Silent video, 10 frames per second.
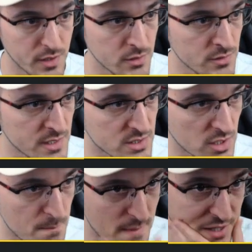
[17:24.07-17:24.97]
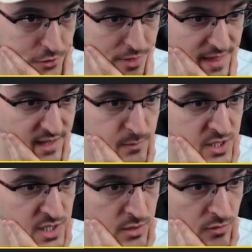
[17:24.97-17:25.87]
Not that it's going to matter that
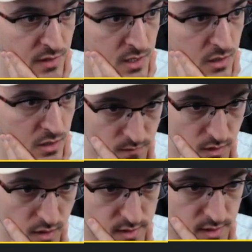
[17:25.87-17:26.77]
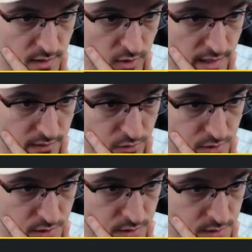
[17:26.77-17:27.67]
much, I don't think. It's another
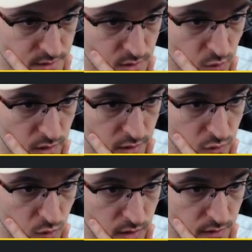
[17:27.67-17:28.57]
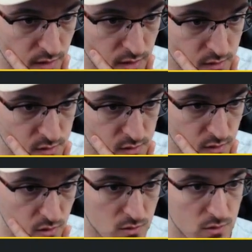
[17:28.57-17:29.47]
library. Doesn't really do anything,
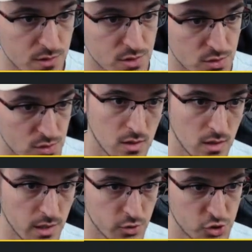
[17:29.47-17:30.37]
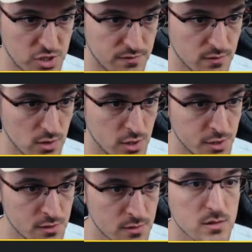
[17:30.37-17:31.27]
so let's just get our shuffle
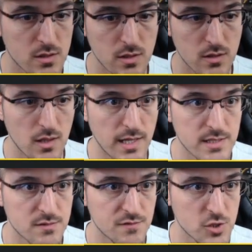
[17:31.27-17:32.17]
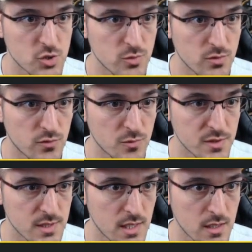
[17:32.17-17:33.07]
on. Let's get the last fetchable from the
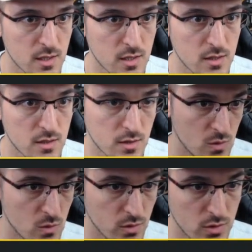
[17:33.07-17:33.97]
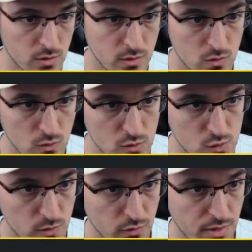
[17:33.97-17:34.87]
deck. We're going to
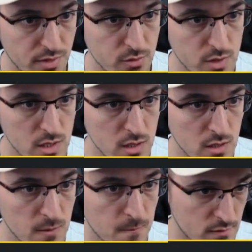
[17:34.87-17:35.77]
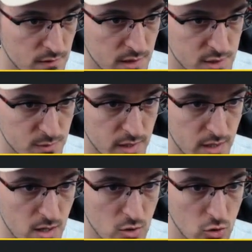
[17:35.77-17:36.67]
swing for 3. Flashback
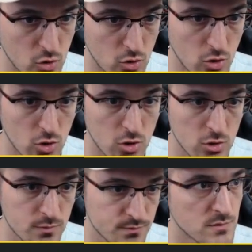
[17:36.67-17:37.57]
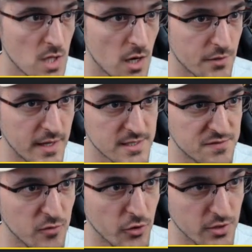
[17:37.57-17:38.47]
call. Hardcast
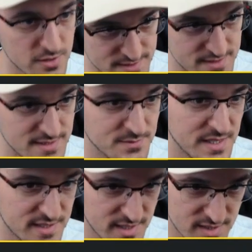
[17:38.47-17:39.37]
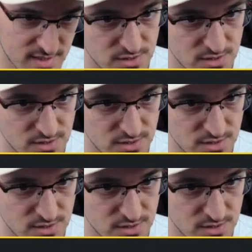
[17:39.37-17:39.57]
foil. That makes sense.